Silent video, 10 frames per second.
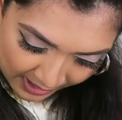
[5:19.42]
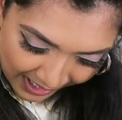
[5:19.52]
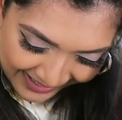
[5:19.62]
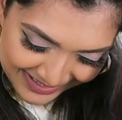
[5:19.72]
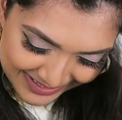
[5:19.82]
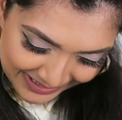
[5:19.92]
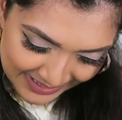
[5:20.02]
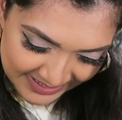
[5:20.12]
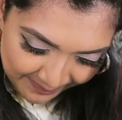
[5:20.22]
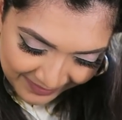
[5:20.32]

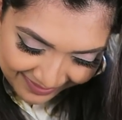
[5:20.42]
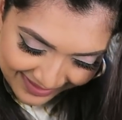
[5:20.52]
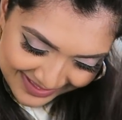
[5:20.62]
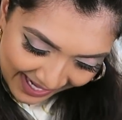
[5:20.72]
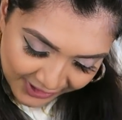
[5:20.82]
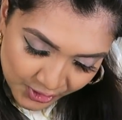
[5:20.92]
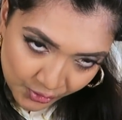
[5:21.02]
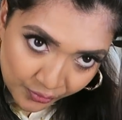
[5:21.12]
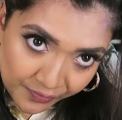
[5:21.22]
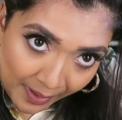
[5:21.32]
ideally something that's
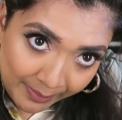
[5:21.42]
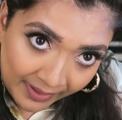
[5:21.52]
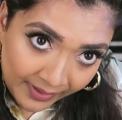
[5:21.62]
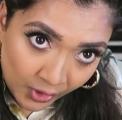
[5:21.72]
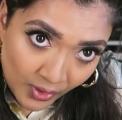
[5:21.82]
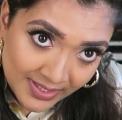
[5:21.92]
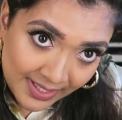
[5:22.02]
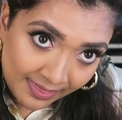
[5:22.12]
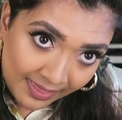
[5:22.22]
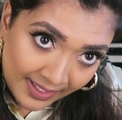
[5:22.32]
actual rubber, not
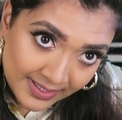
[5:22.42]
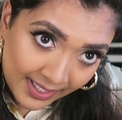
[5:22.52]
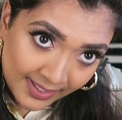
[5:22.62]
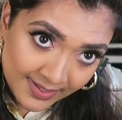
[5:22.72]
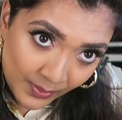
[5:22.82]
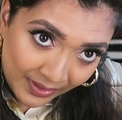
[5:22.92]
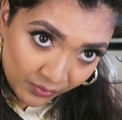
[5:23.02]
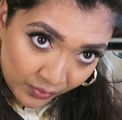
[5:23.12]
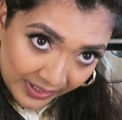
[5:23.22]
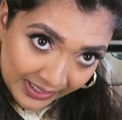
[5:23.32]
synthetic, so it
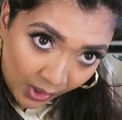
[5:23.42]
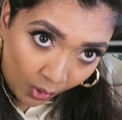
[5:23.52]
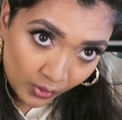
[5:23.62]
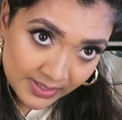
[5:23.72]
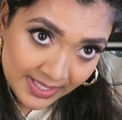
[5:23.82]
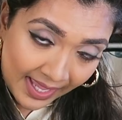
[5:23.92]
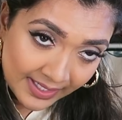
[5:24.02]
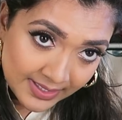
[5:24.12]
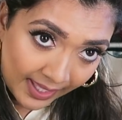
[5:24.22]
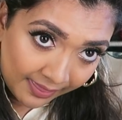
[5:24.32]
really holds the
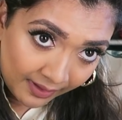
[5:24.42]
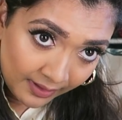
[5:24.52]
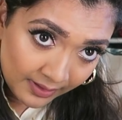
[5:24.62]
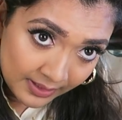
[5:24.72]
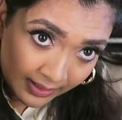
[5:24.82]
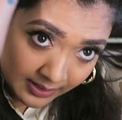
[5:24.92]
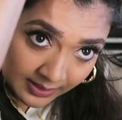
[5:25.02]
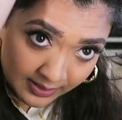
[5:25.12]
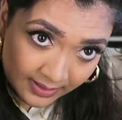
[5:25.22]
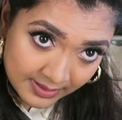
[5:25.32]
hair together.
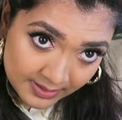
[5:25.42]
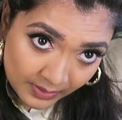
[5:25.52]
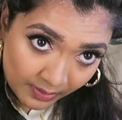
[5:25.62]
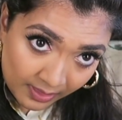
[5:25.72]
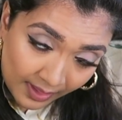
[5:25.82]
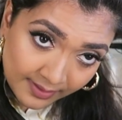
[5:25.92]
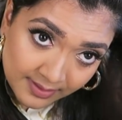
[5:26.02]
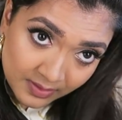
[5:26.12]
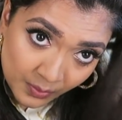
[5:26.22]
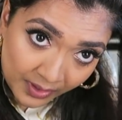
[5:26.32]
So
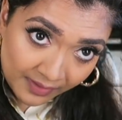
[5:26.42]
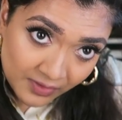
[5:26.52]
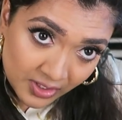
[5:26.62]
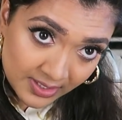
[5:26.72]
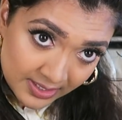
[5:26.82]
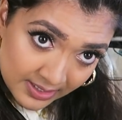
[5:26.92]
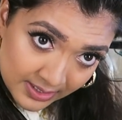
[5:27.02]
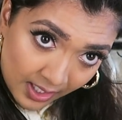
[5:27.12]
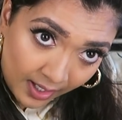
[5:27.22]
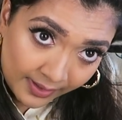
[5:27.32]
that's what I've just
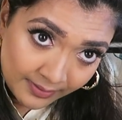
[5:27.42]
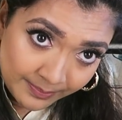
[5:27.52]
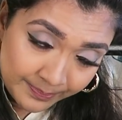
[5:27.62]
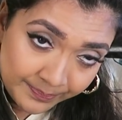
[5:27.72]
done.